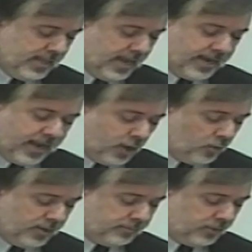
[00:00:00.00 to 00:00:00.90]
and I
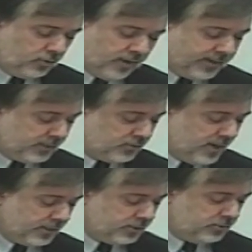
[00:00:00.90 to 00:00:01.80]
owe him the greatest
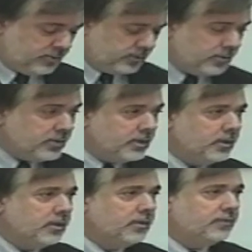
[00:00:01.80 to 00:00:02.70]
gratitude
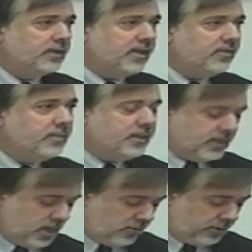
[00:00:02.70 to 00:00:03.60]
for giving me the
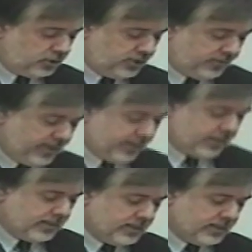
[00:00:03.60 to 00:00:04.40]
courage to think